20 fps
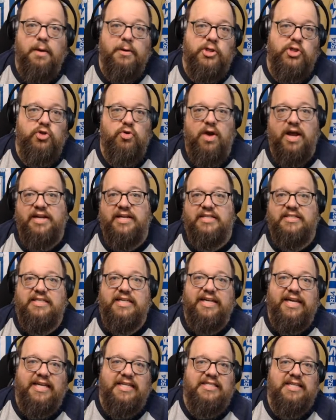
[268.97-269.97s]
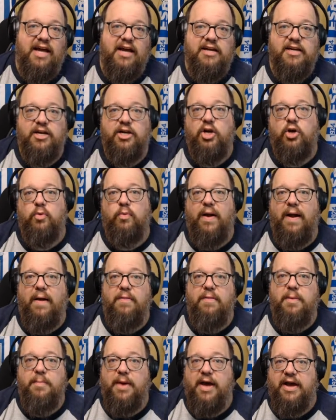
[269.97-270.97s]
try to tiki-taka
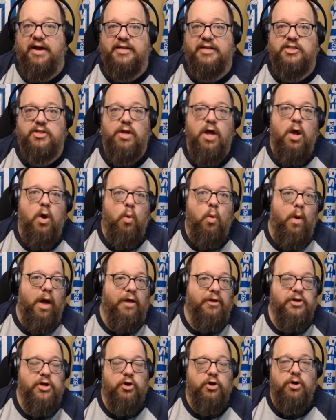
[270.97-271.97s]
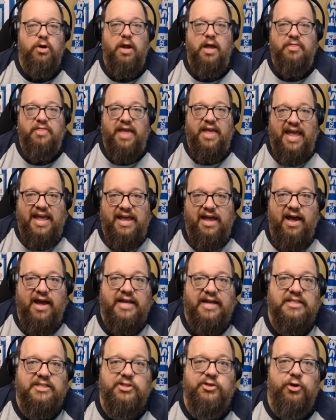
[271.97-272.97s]
around the box while the AI
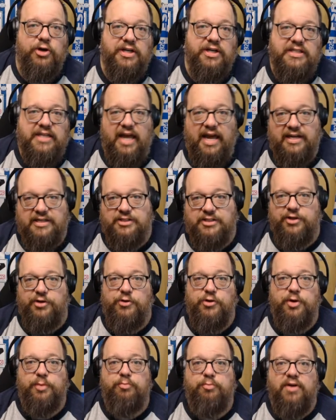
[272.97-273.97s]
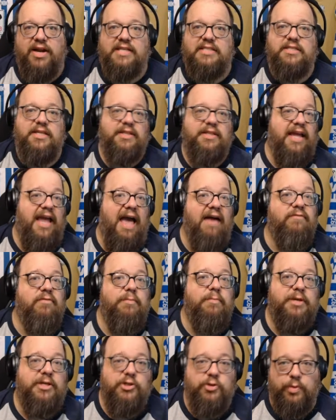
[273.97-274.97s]
is starting to execute a press that they haven't
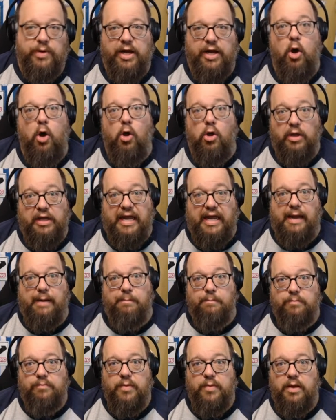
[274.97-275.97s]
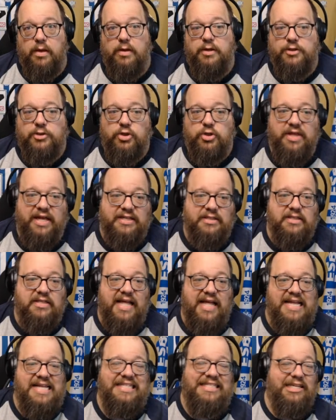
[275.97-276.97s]
been doing all game. So that
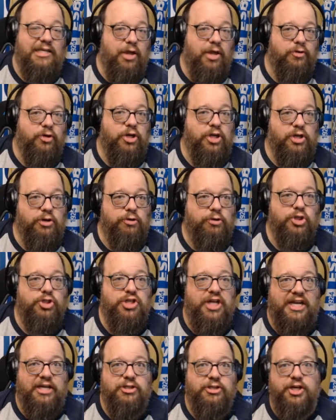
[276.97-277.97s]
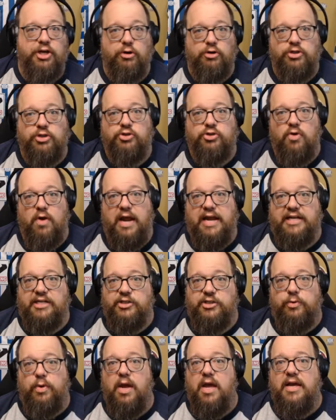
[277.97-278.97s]
is another huge change here to trying
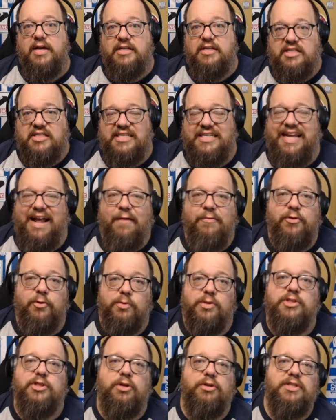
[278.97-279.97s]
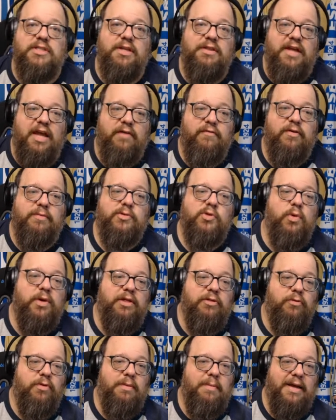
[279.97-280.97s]
to see out the results in the
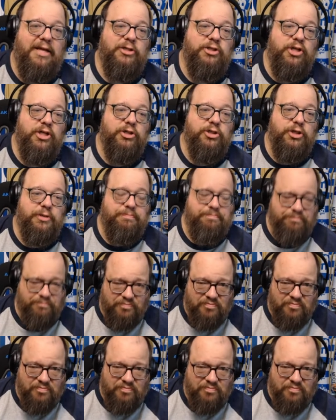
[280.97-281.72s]
FM23 match engine.